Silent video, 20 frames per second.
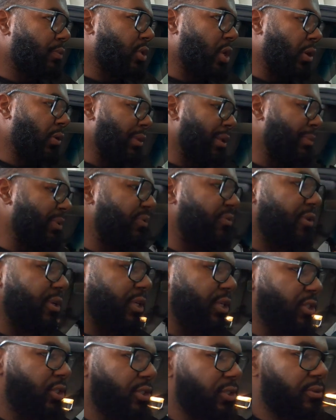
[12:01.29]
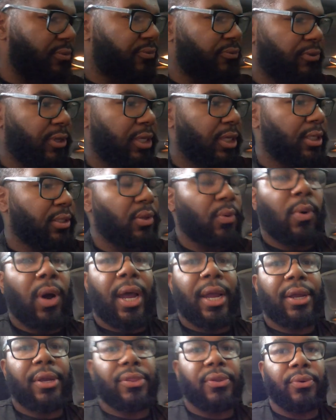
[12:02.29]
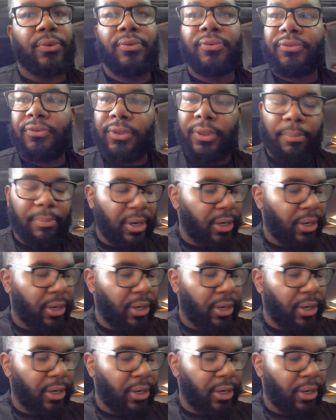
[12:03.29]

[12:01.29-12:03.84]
So let me finish feeding the wire through for the